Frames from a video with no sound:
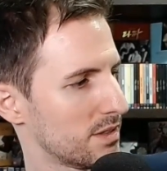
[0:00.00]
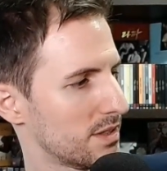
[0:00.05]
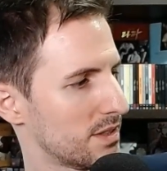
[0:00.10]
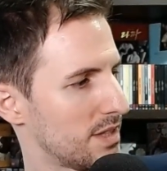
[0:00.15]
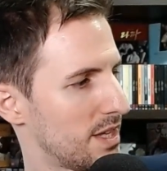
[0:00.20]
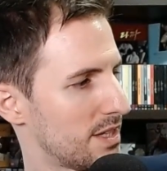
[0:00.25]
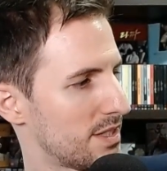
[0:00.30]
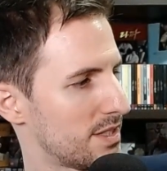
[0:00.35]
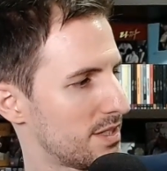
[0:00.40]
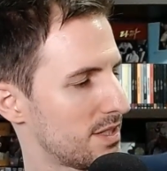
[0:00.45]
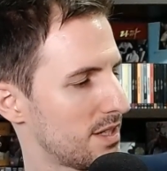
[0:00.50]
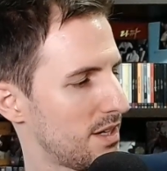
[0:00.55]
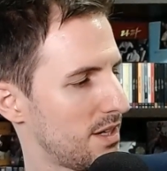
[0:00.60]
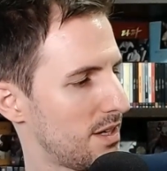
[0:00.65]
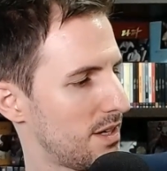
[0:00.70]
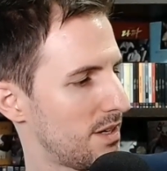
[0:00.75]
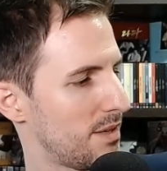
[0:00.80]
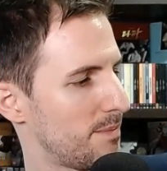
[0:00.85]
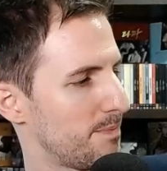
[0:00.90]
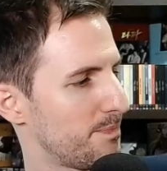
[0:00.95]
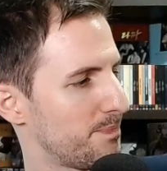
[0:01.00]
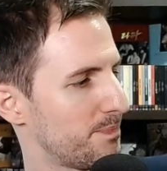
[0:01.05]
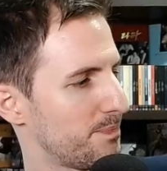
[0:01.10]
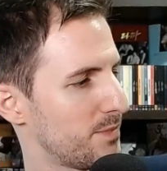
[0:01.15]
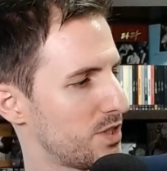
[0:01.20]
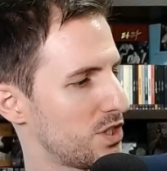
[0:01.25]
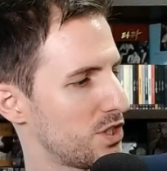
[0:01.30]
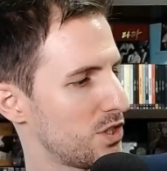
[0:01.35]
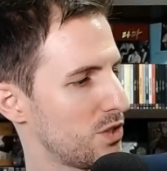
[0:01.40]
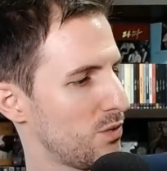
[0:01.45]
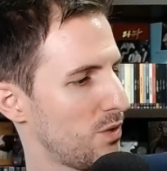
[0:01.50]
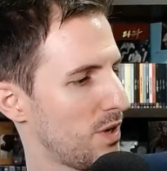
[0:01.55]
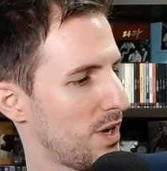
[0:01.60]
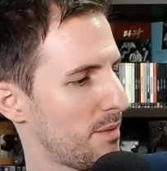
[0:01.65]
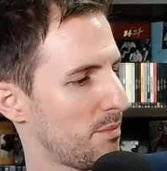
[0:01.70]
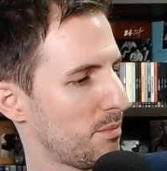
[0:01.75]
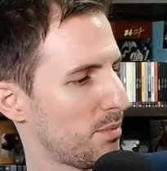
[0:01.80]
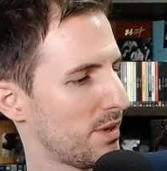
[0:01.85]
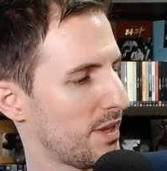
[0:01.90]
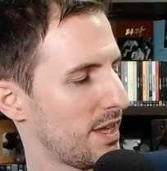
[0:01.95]
That's Soo Ae
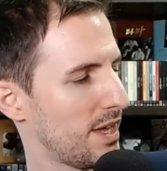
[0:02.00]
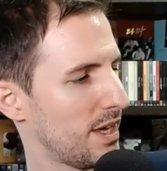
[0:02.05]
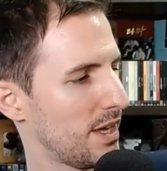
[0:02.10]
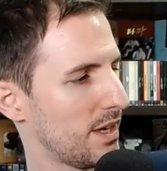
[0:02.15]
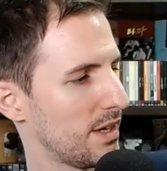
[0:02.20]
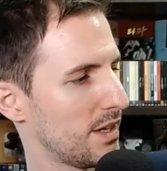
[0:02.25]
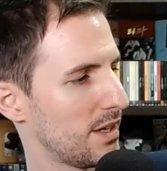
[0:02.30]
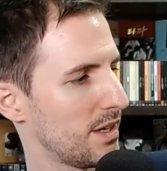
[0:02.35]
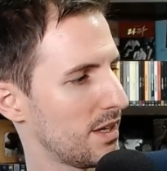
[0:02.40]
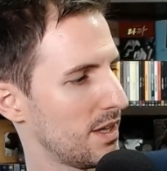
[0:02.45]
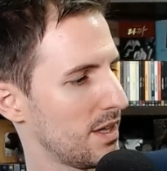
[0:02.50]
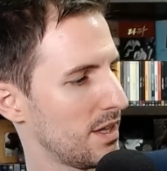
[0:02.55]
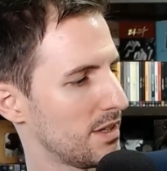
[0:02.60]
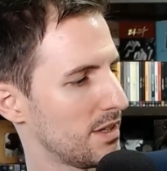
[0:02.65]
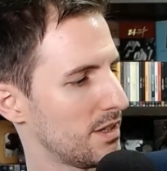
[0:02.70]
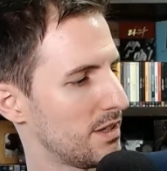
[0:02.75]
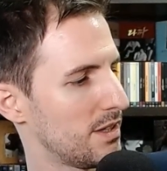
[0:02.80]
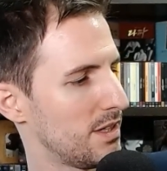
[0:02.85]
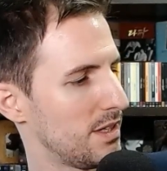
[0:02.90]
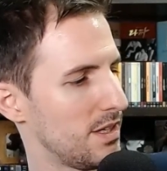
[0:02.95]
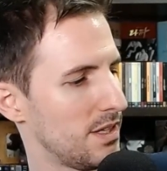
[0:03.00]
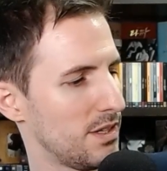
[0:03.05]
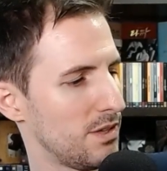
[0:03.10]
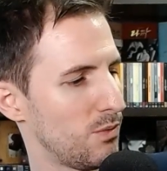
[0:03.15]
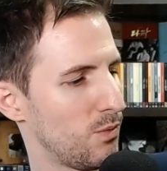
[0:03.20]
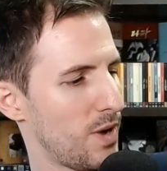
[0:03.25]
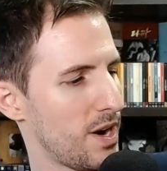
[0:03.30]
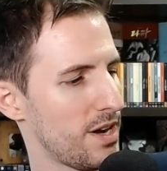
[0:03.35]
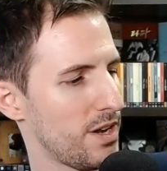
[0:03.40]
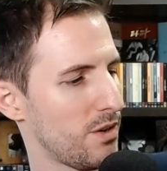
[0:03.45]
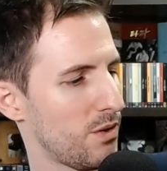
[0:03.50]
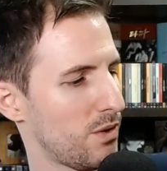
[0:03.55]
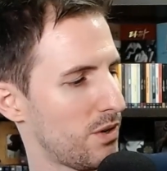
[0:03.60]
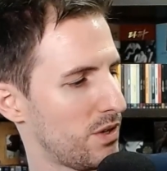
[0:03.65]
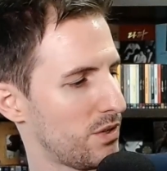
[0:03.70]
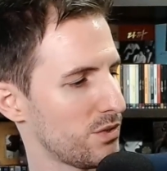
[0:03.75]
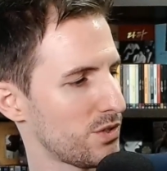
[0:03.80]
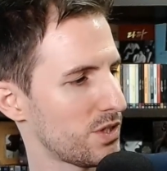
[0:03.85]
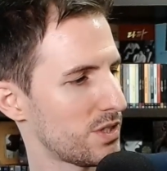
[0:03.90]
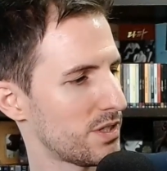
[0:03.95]
playing the radio
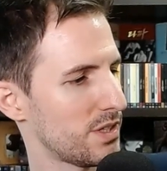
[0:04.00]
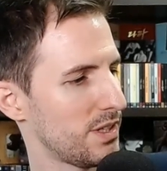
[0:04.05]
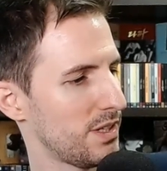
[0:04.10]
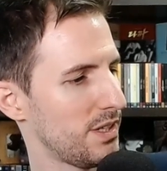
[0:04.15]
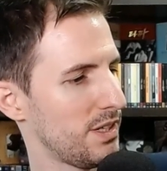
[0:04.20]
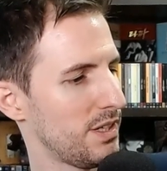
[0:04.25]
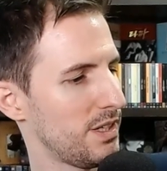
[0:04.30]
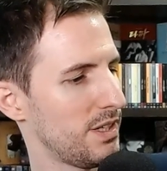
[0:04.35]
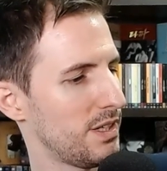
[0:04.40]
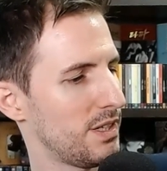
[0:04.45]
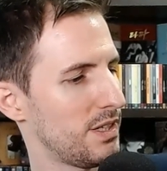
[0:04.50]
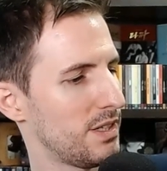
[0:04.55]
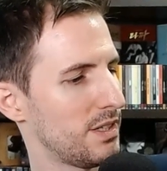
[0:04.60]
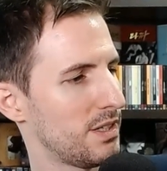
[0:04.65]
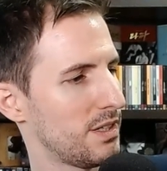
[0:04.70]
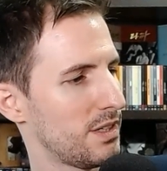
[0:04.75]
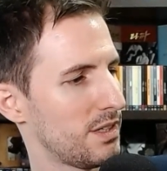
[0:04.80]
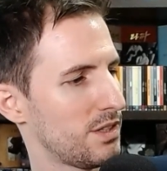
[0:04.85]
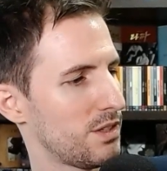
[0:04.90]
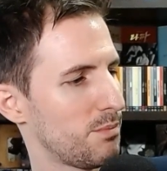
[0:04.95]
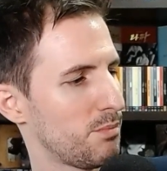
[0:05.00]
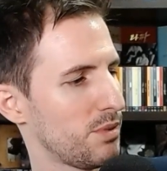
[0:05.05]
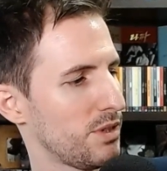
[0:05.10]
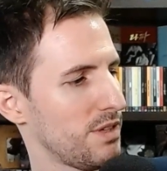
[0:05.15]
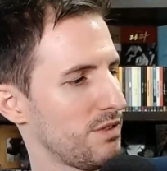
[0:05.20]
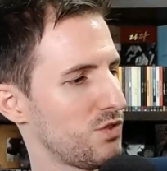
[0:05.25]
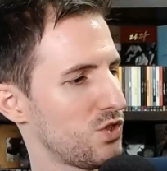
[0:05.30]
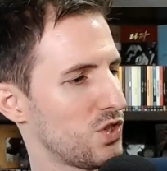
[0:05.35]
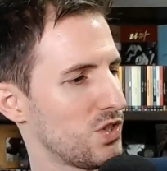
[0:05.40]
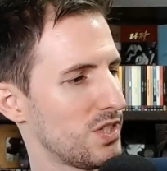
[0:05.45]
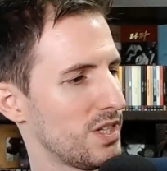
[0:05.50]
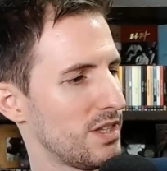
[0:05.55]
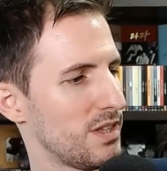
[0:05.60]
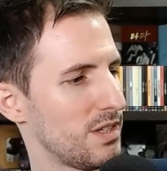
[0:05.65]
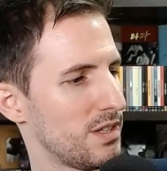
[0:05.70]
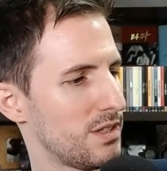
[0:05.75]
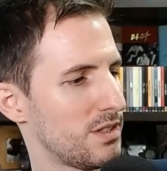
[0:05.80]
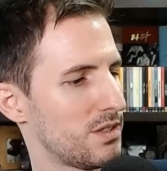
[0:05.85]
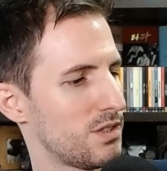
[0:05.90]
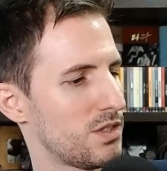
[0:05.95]
host, and I believe she's in
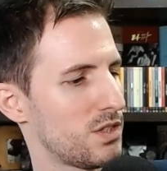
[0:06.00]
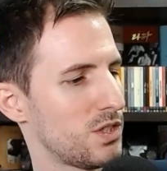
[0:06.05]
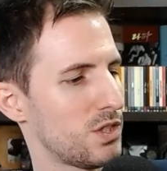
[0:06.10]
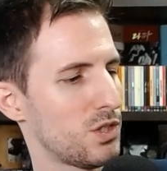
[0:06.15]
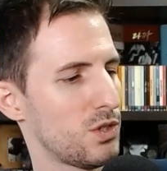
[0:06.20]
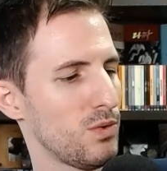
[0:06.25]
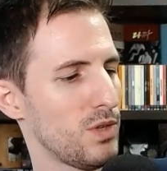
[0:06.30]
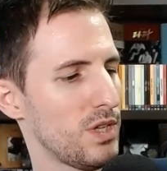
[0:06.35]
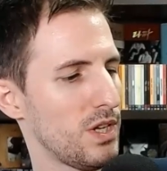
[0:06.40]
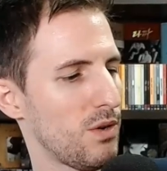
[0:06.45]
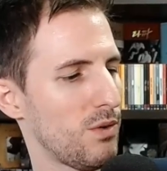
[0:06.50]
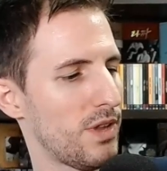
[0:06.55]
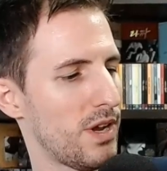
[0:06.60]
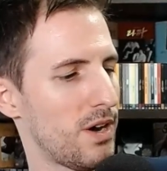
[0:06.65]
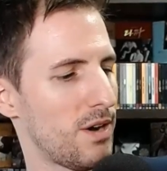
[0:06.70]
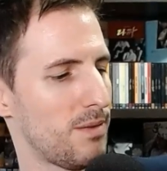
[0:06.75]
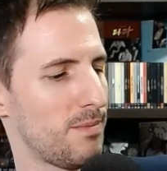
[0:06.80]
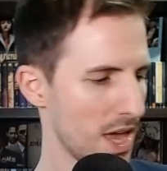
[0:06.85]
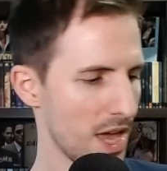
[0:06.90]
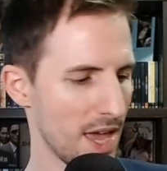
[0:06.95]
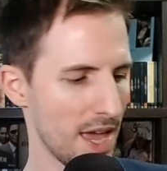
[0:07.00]
the studio there.